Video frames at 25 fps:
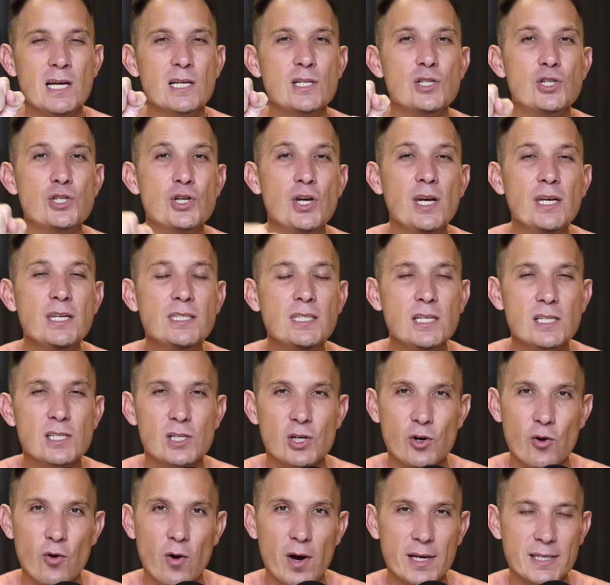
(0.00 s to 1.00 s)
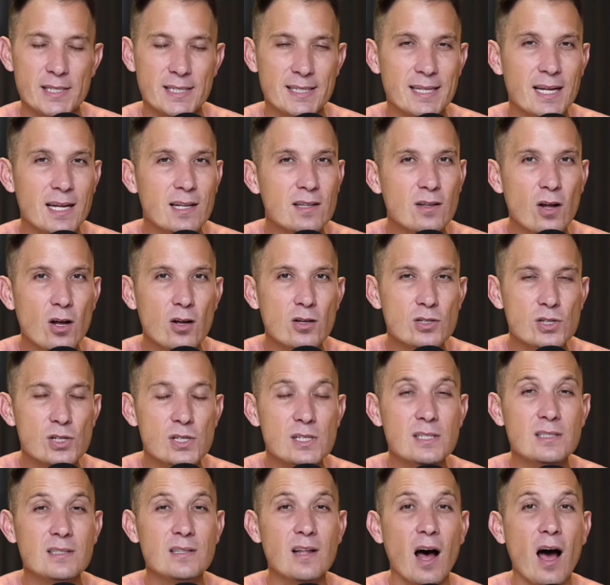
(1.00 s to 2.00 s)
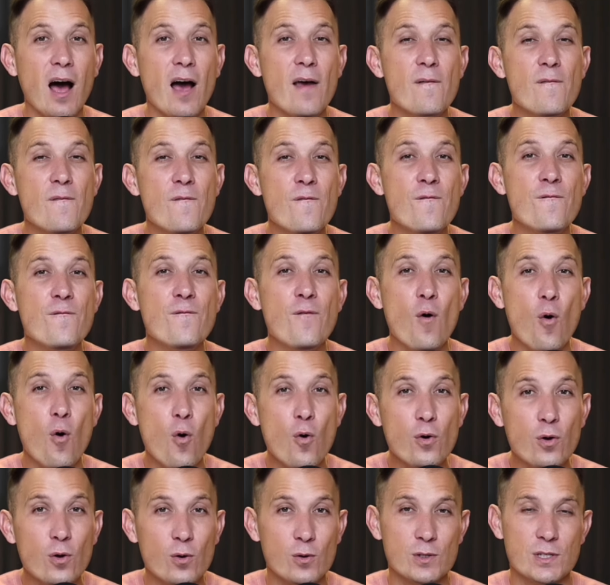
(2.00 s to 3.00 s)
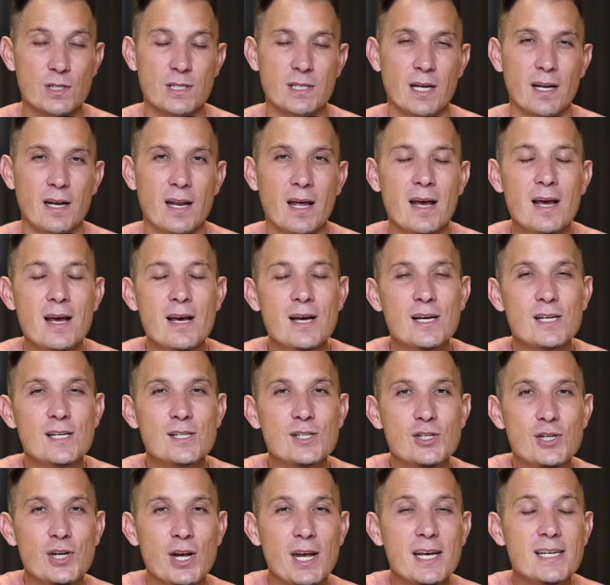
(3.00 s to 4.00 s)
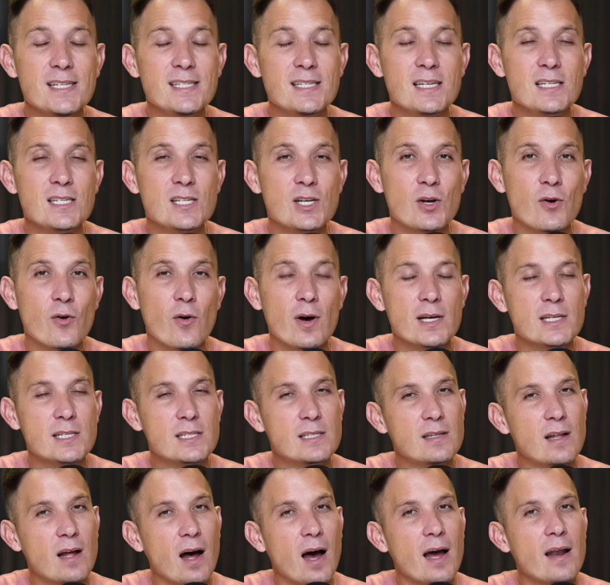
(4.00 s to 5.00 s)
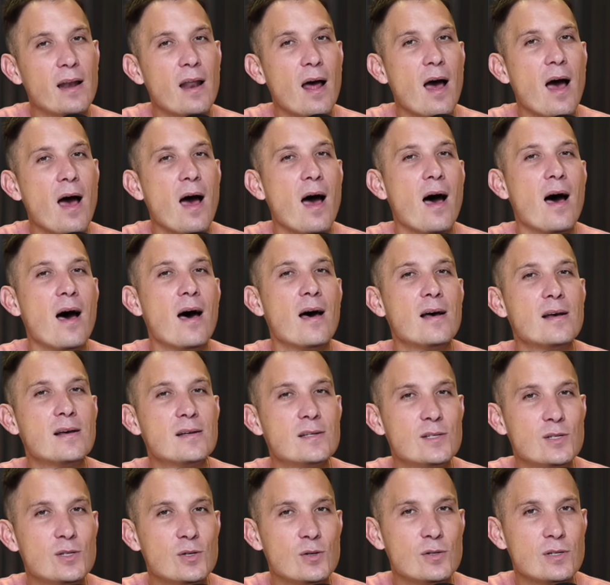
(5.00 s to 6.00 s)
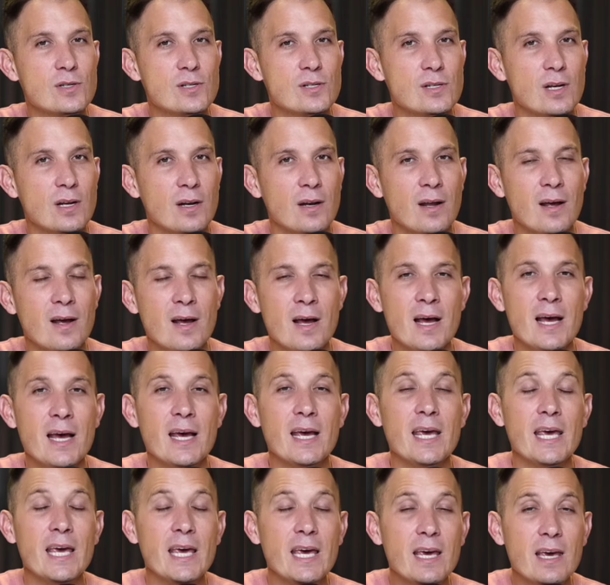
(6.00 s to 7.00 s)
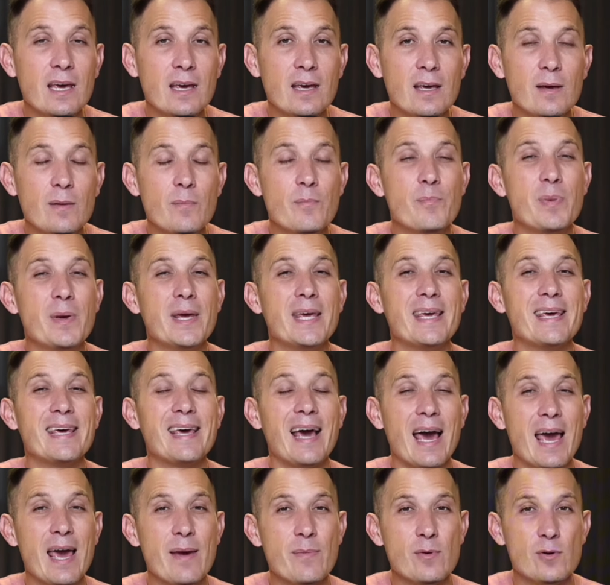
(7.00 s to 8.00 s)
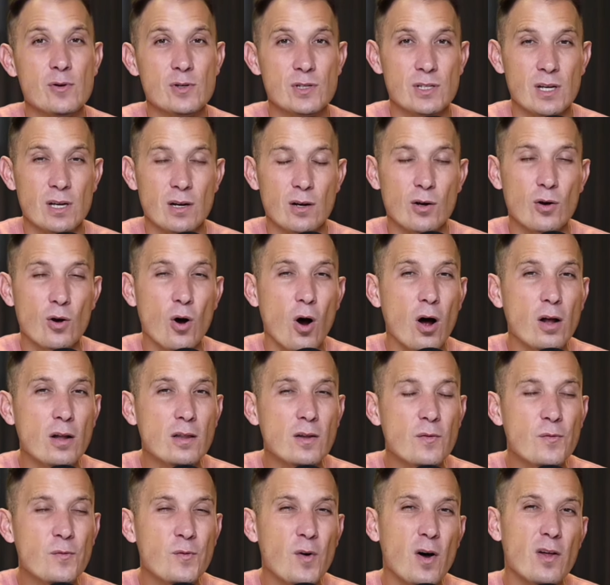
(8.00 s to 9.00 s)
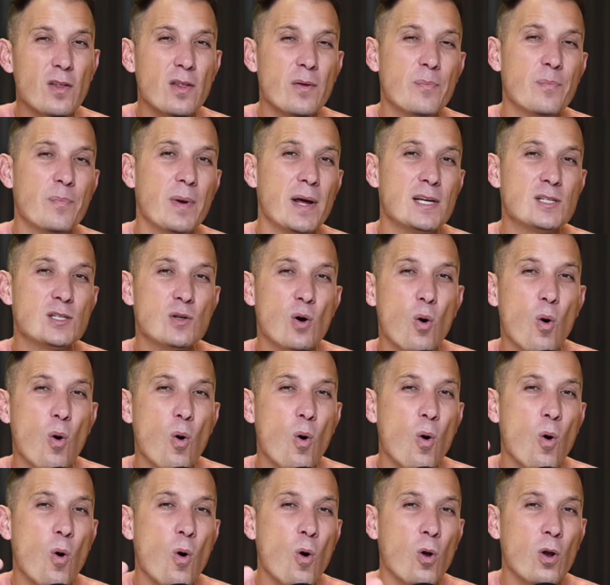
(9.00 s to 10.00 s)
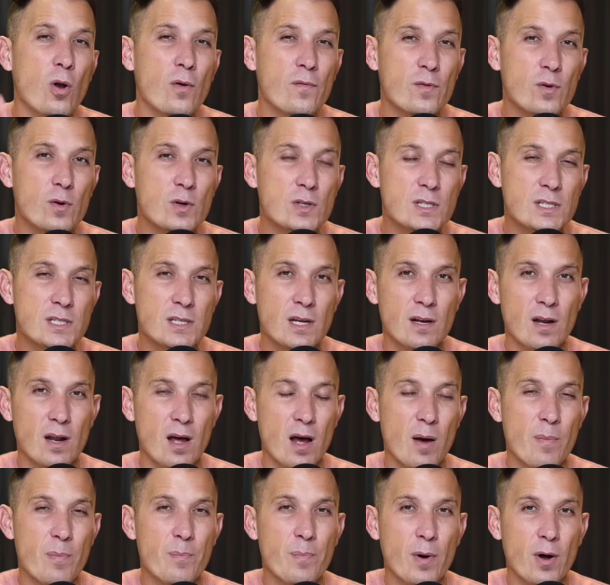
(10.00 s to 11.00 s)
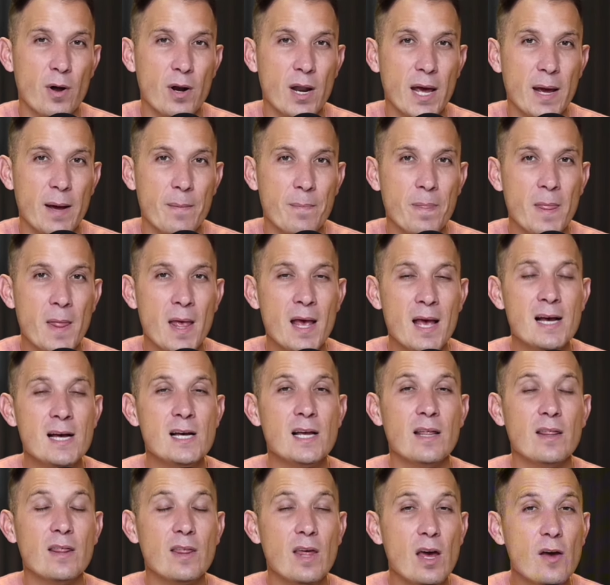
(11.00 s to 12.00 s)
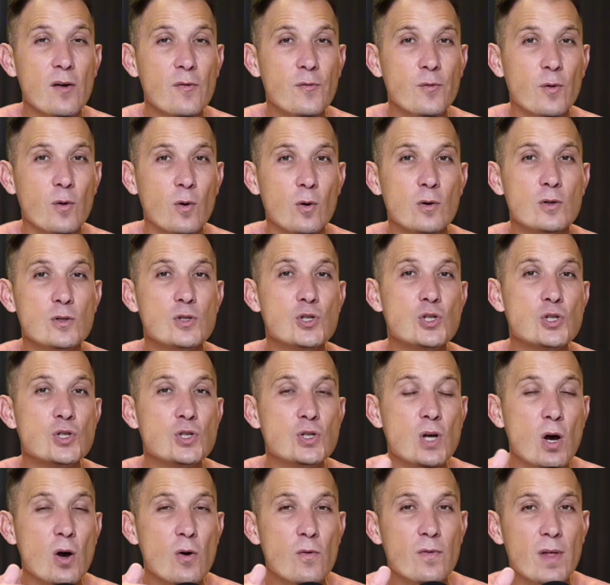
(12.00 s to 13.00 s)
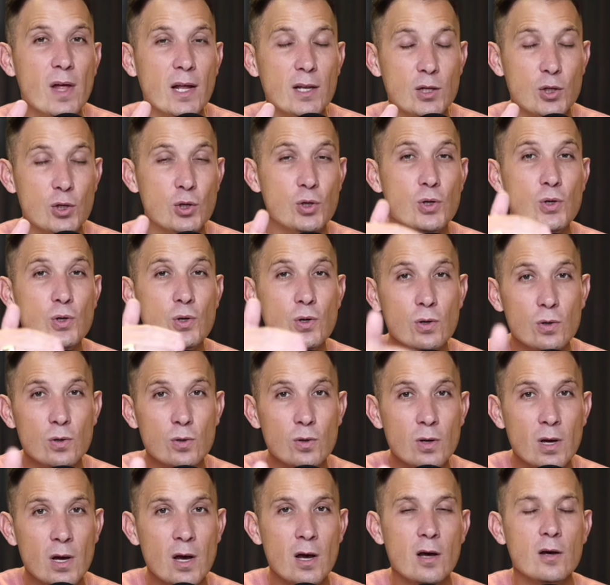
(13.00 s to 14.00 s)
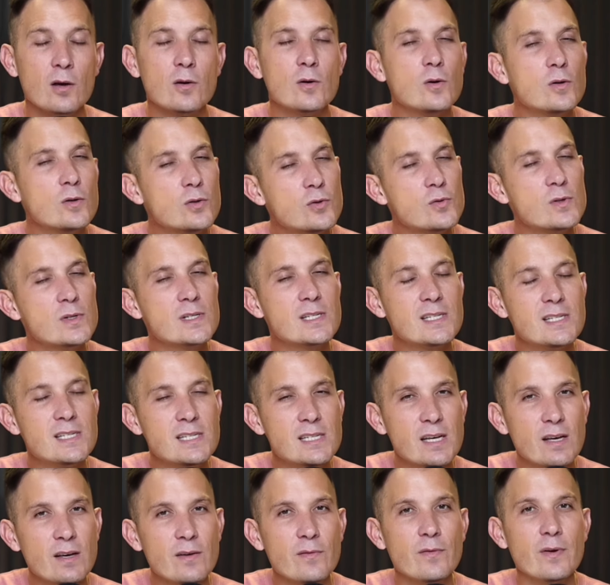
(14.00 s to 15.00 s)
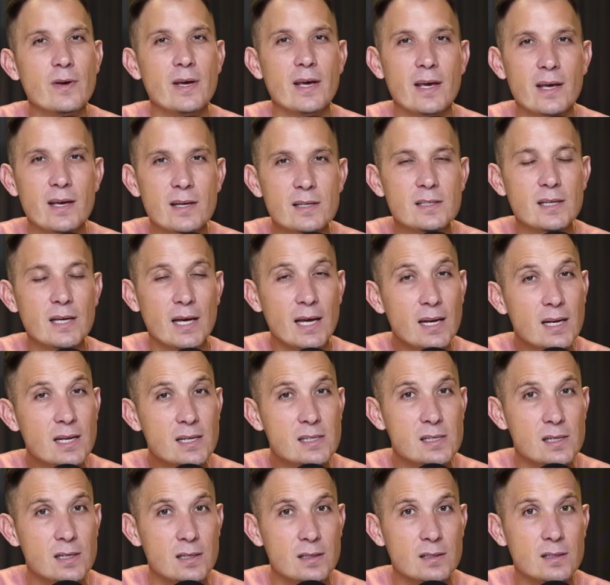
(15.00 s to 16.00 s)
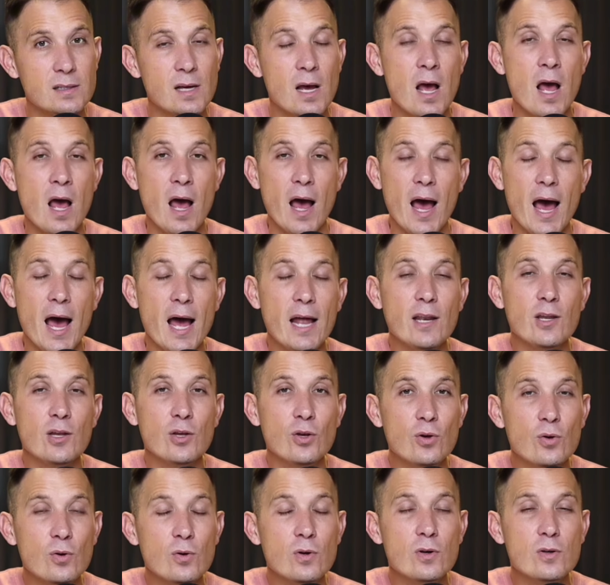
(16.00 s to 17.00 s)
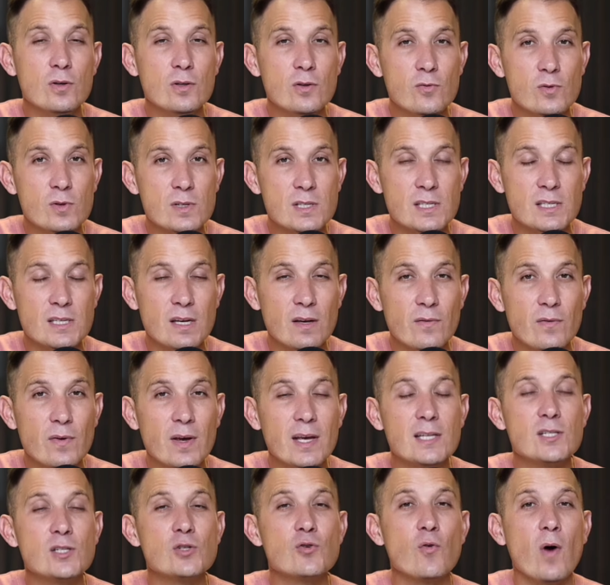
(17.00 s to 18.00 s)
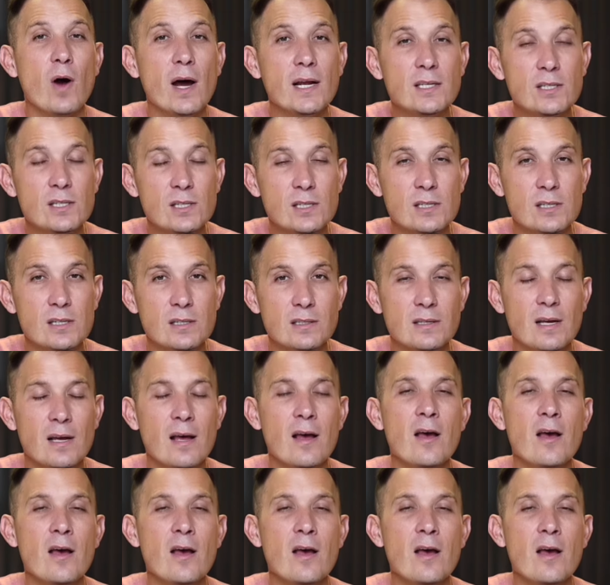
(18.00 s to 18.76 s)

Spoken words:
Jesus Christ did not just die for your sin. Jesus Christ died as your sin. He became your sin. God the Father placed all of your sin upon Him. Therefore, so that you could receive His innocence and you could receive His righteousness.